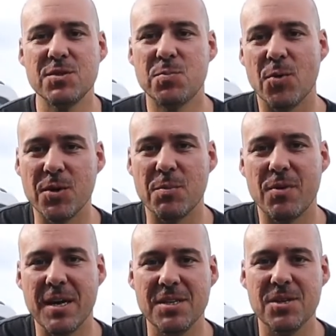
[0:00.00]
bought a
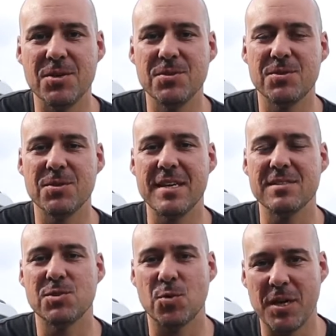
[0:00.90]
brand new
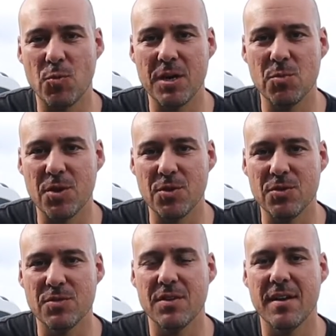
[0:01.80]
2021 model
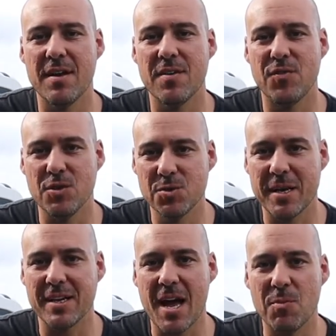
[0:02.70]

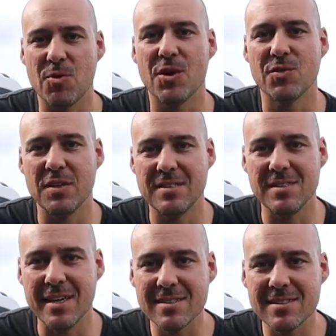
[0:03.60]
Volkswagen Amarok
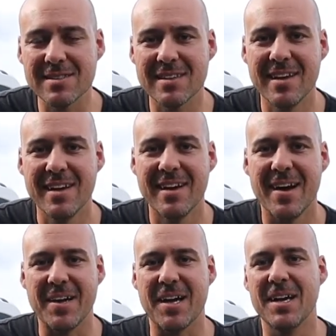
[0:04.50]
V6.
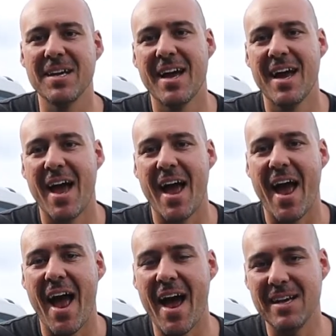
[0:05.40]
Okay,
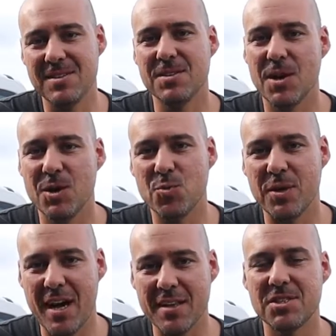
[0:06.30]
as you know,
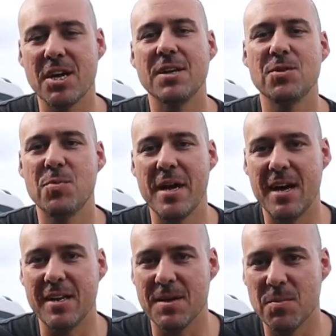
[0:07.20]
we are the channel
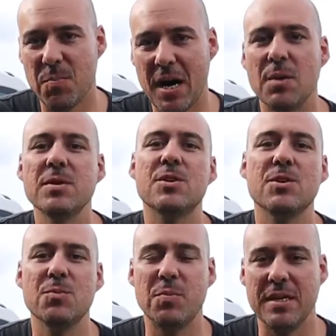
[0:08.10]
about
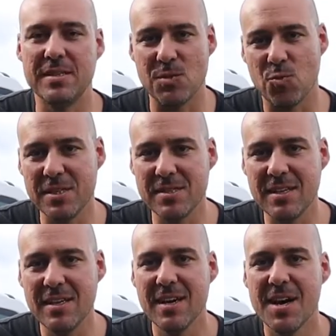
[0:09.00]
barbecue, beers, and
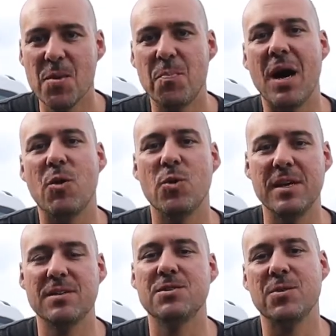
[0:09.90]
whiskey, but
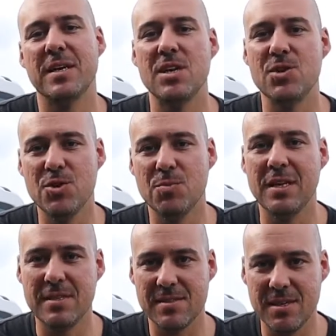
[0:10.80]
we are doing a new
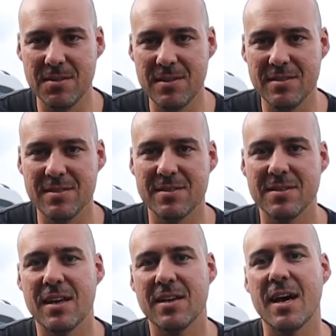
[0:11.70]
mini series,
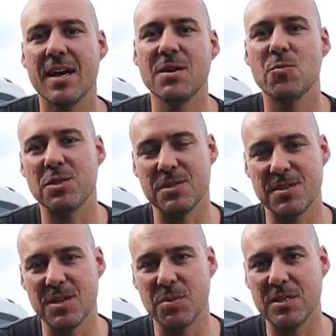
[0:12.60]
okay, which is
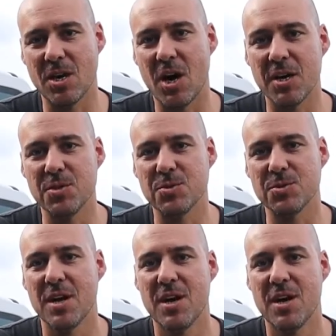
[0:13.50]
going to be titled